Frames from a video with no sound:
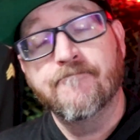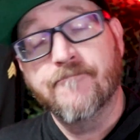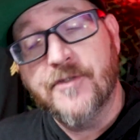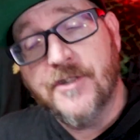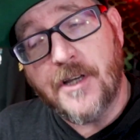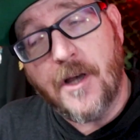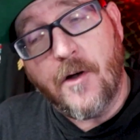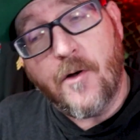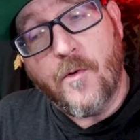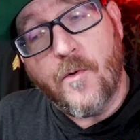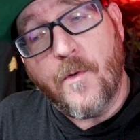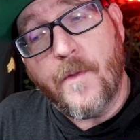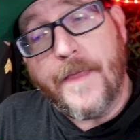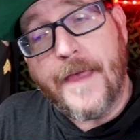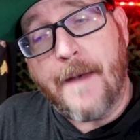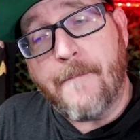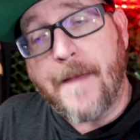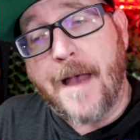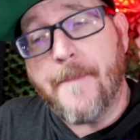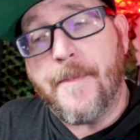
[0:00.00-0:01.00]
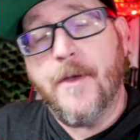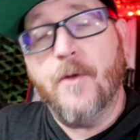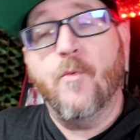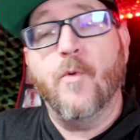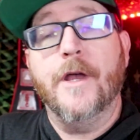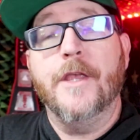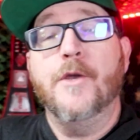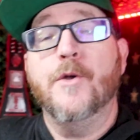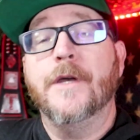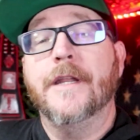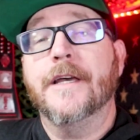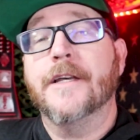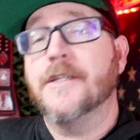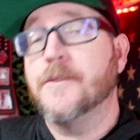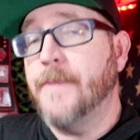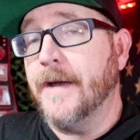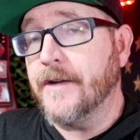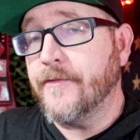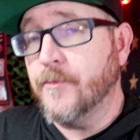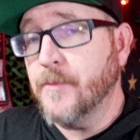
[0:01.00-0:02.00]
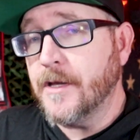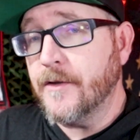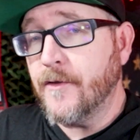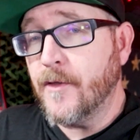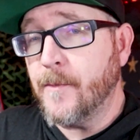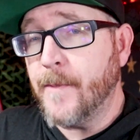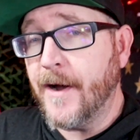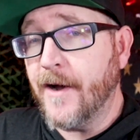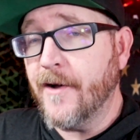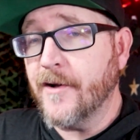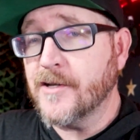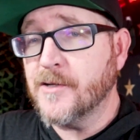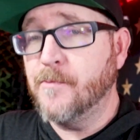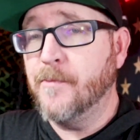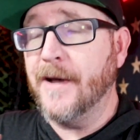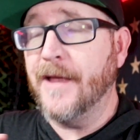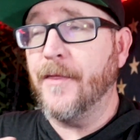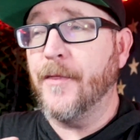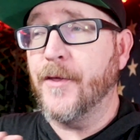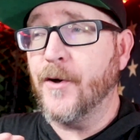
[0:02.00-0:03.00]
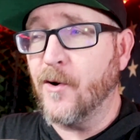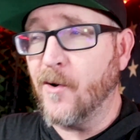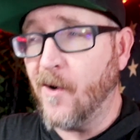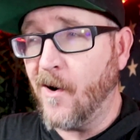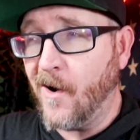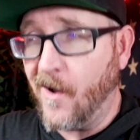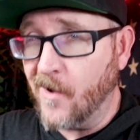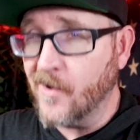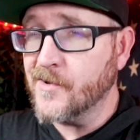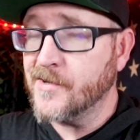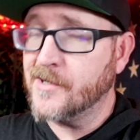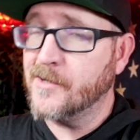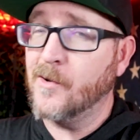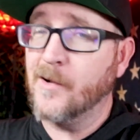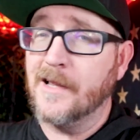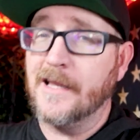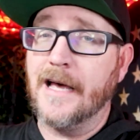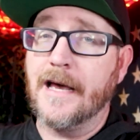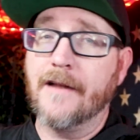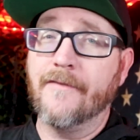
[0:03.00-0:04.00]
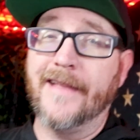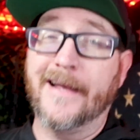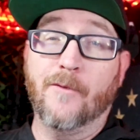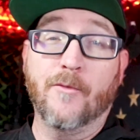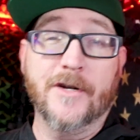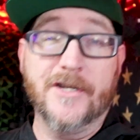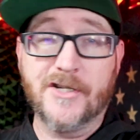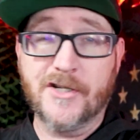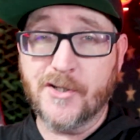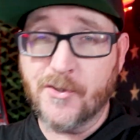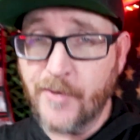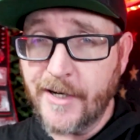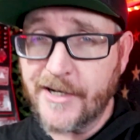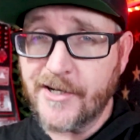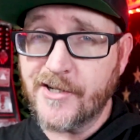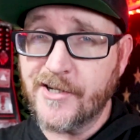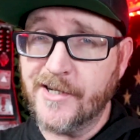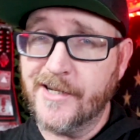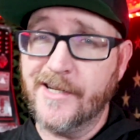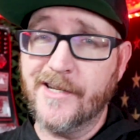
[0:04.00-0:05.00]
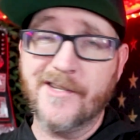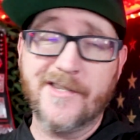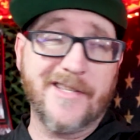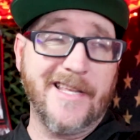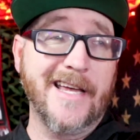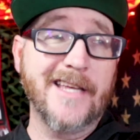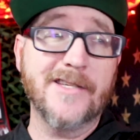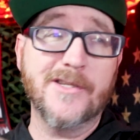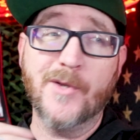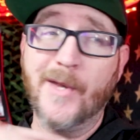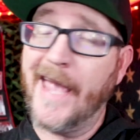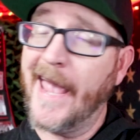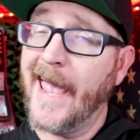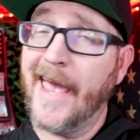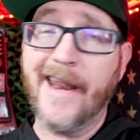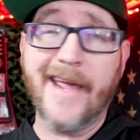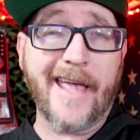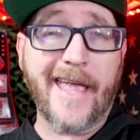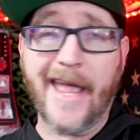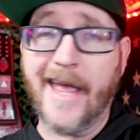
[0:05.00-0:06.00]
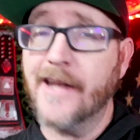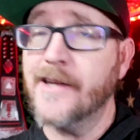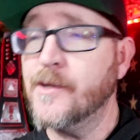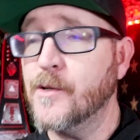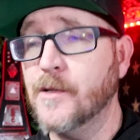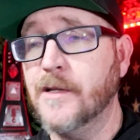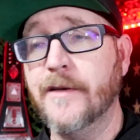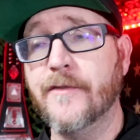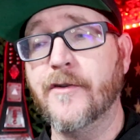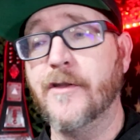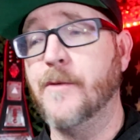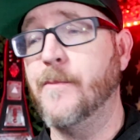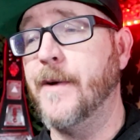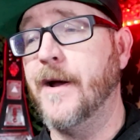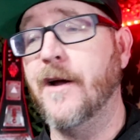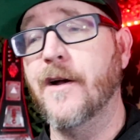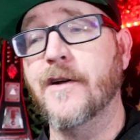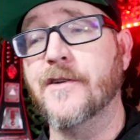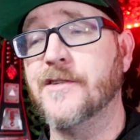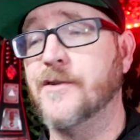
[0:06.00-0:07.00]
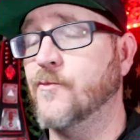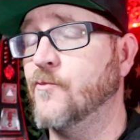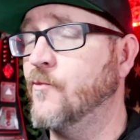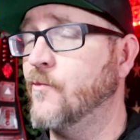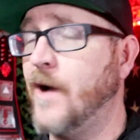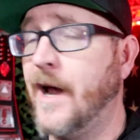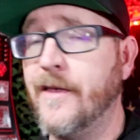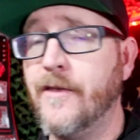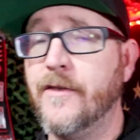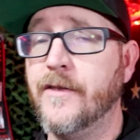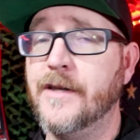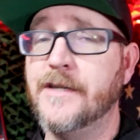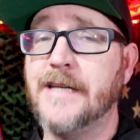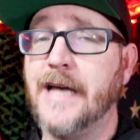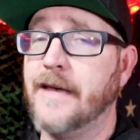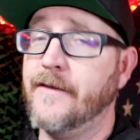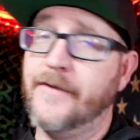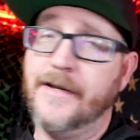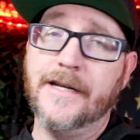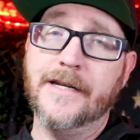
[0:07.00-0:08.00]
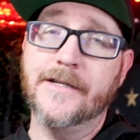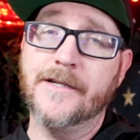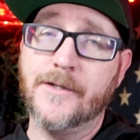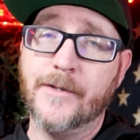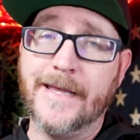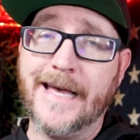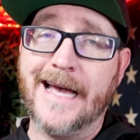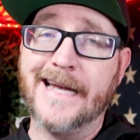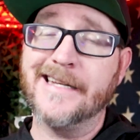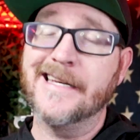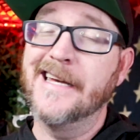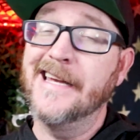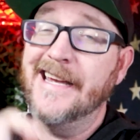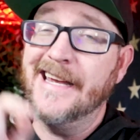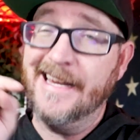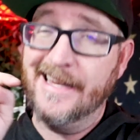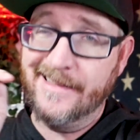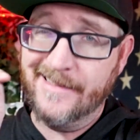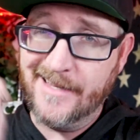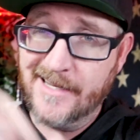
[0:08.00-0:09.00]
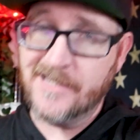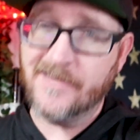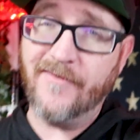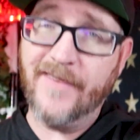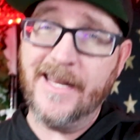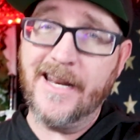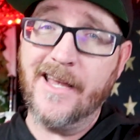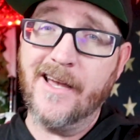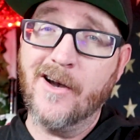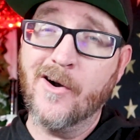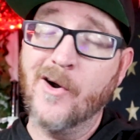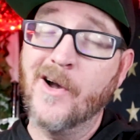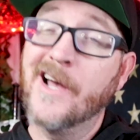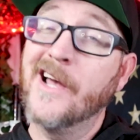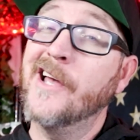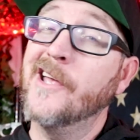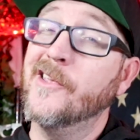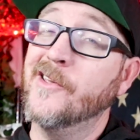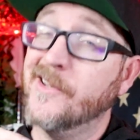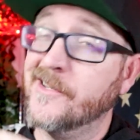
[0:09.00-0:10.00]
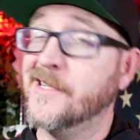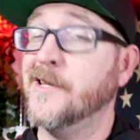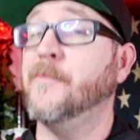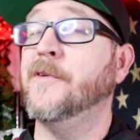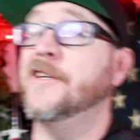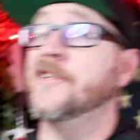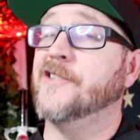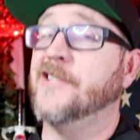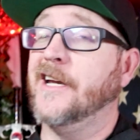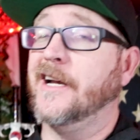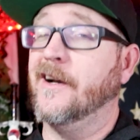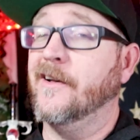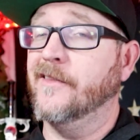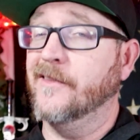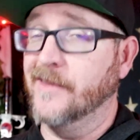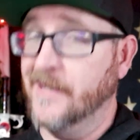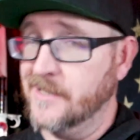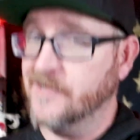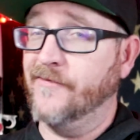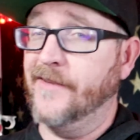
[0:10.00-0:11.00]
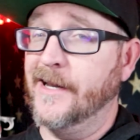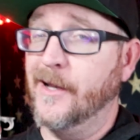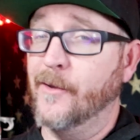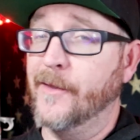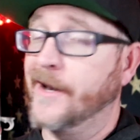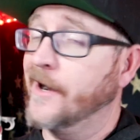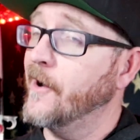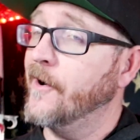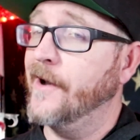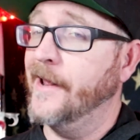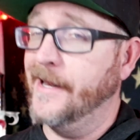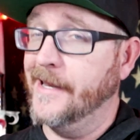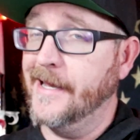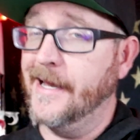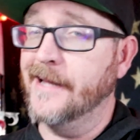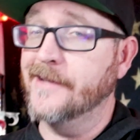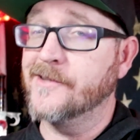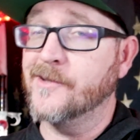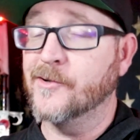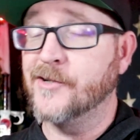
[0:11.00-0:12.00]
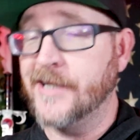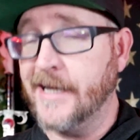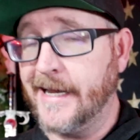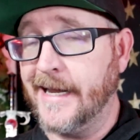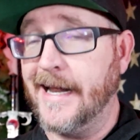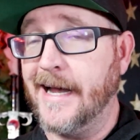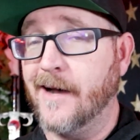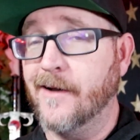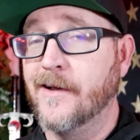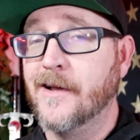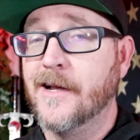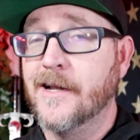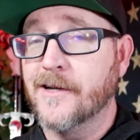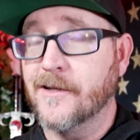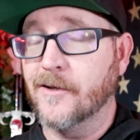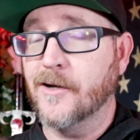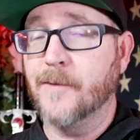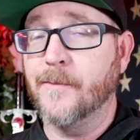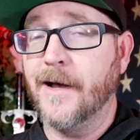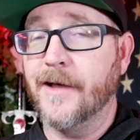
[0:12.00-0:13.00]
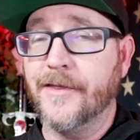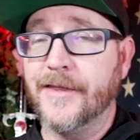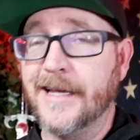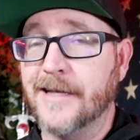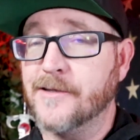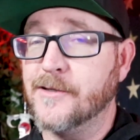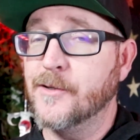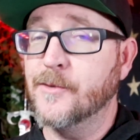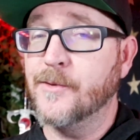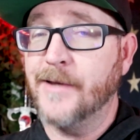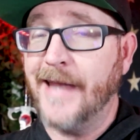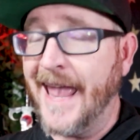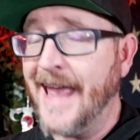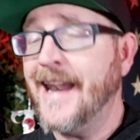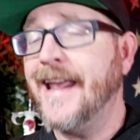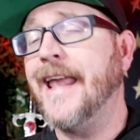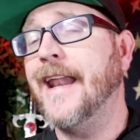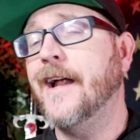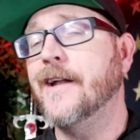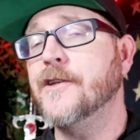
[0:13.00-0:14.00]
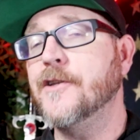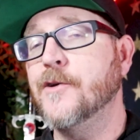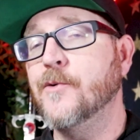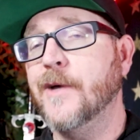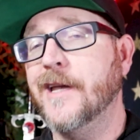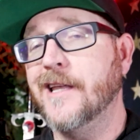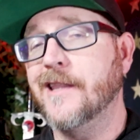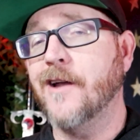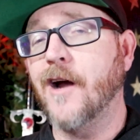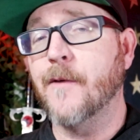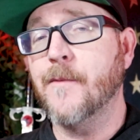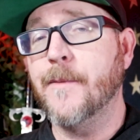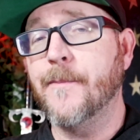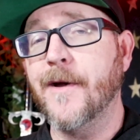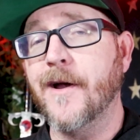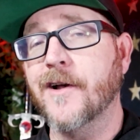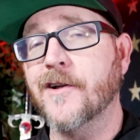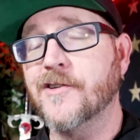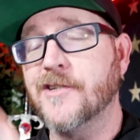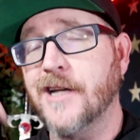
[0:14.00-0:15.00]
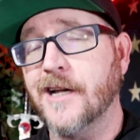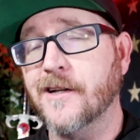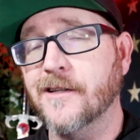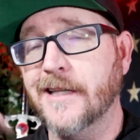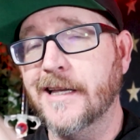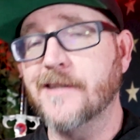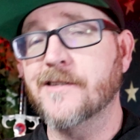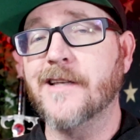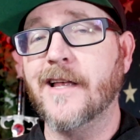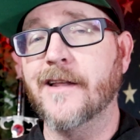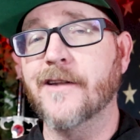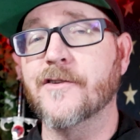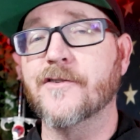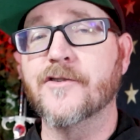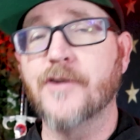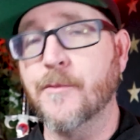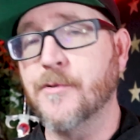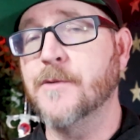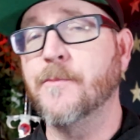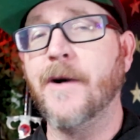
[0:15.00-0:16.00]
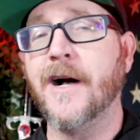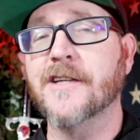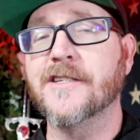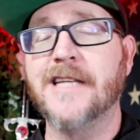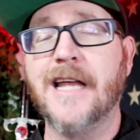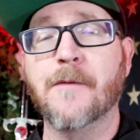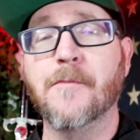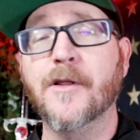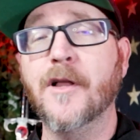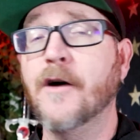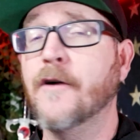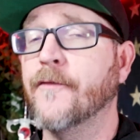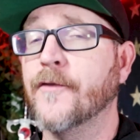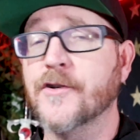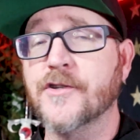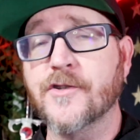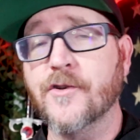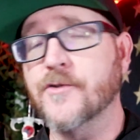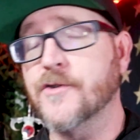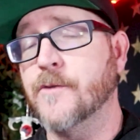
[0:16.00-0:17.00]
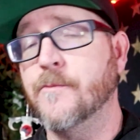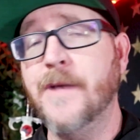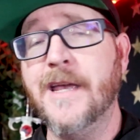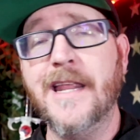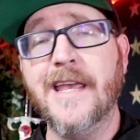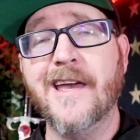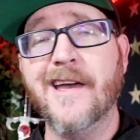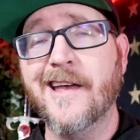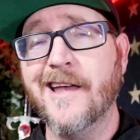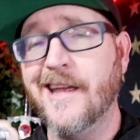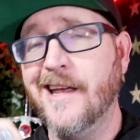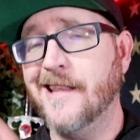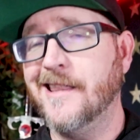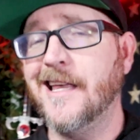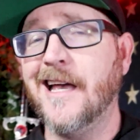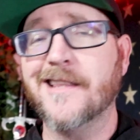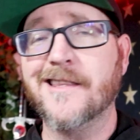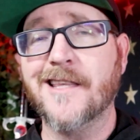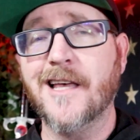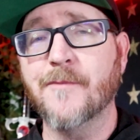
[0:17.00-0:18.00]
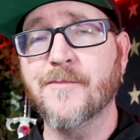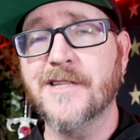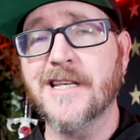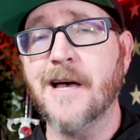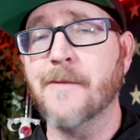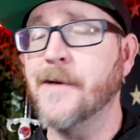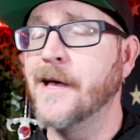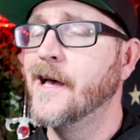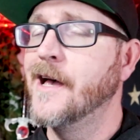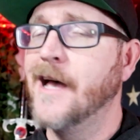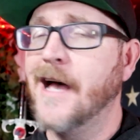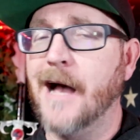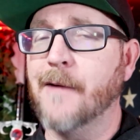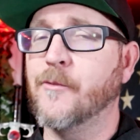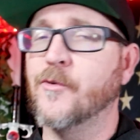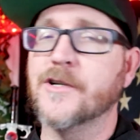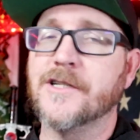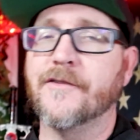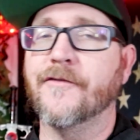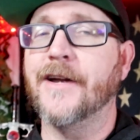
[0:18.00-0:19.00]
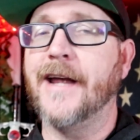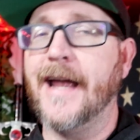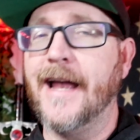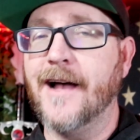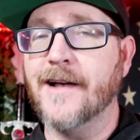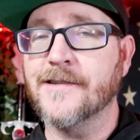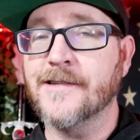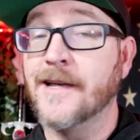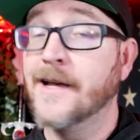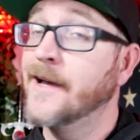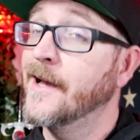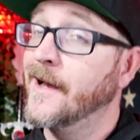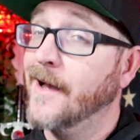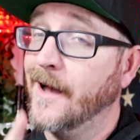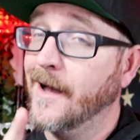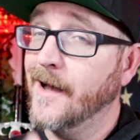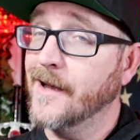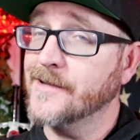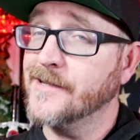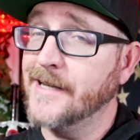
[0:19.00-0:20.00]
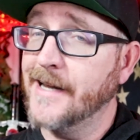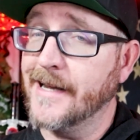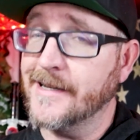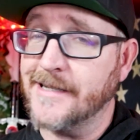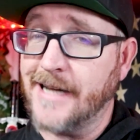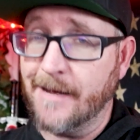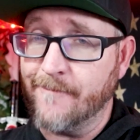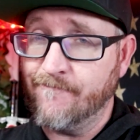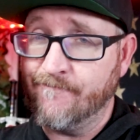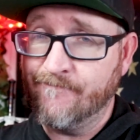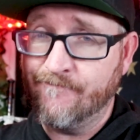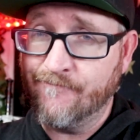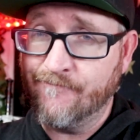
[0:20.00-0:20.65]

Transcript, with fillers: So that might be what you can expect from living in the barracks, but there are also a lot of like restrictions, things you can and can't do living in the barracks. And rather than diving into that in this video, you can simply just check out this video that I already did. So check it out to learn about things you can and cannot do in the Army barracks. Check out links down in the description box down below for social media. Hit that thumbs up. I'm Christopher Chaos. I'll see you next time.